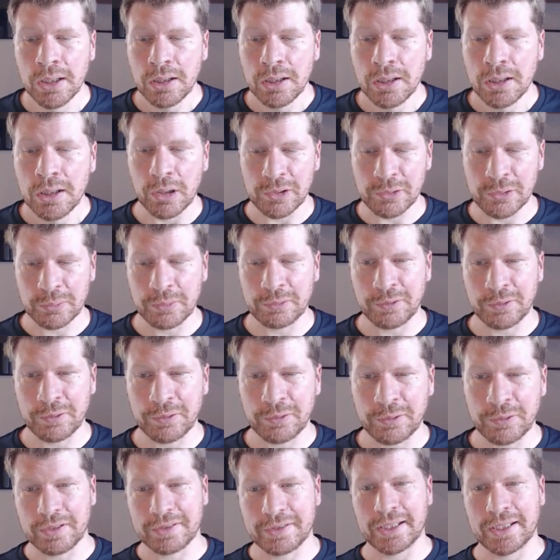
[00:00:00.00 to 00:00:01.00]
Whilst we're
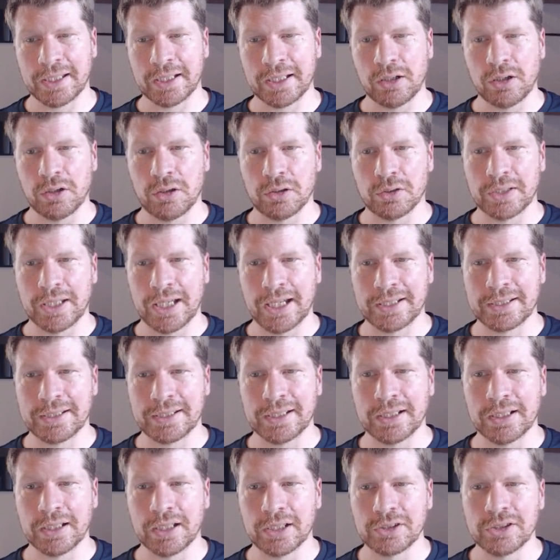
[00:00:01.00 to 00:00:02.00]
focusing on
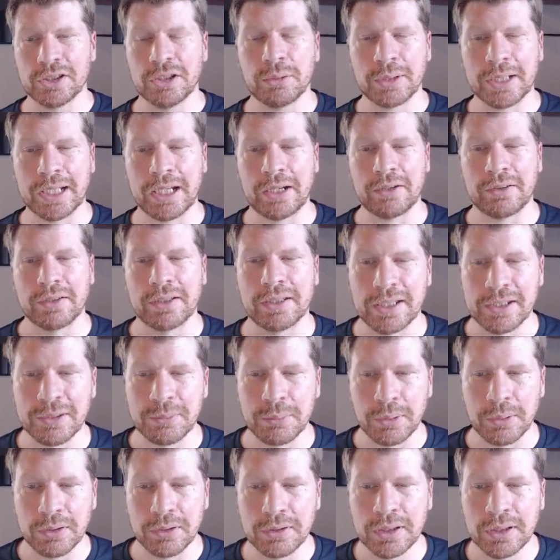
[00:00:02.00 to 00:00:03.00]
adding a new account in
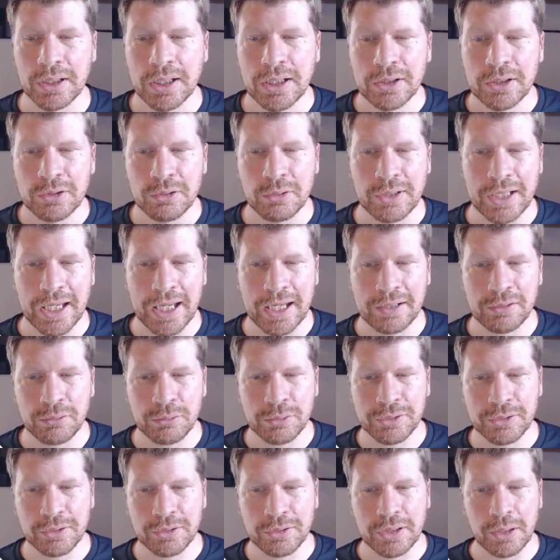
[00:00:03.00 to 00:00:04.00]
this one, you can
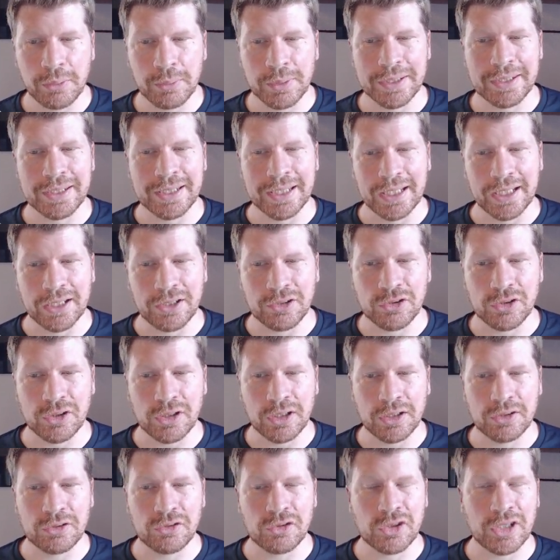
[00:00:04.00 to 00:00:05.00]
also go into each
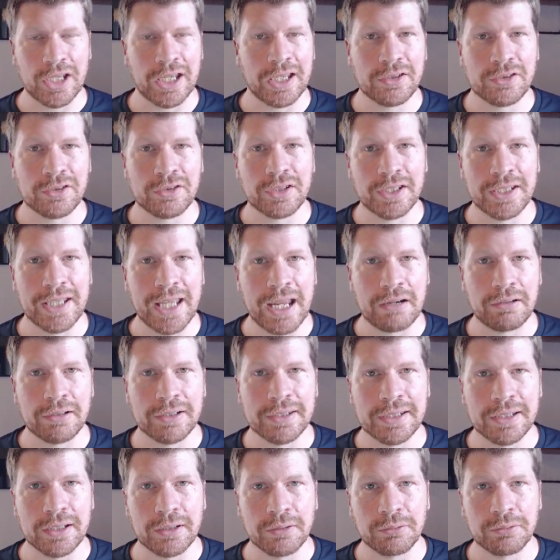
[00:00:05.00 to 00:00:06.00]
and change the
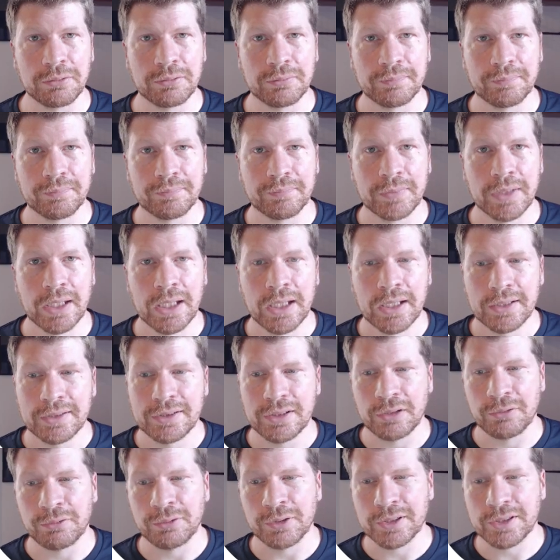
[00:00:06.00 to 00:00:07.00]
narrative.
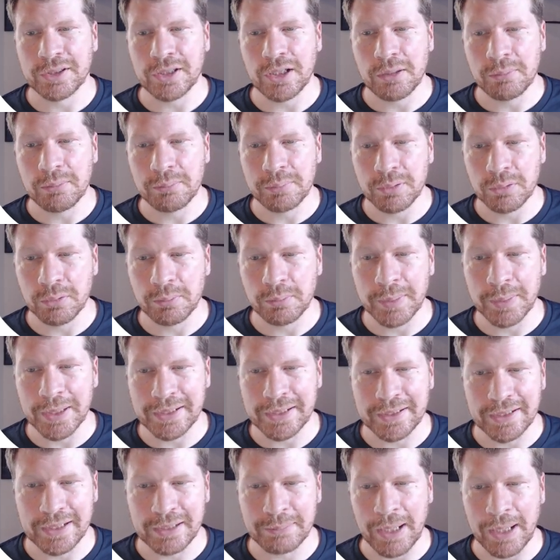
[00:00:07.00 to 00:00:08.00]
So, for example,
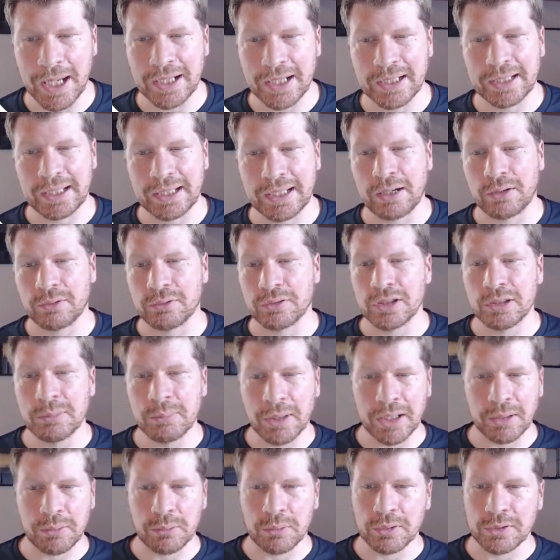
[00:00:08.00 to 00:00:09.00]
business bank account, you
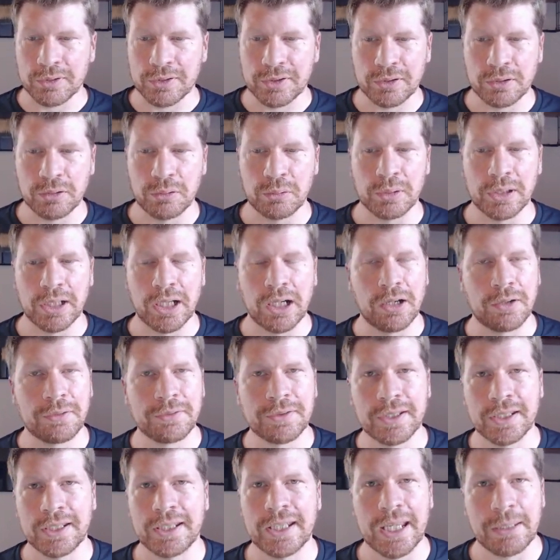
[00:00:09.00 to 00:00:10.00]
might want to call it
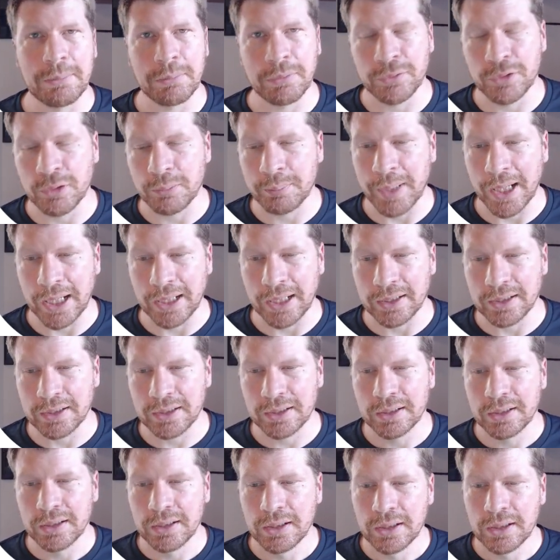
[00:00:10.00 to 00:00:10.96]
after the name of your bank.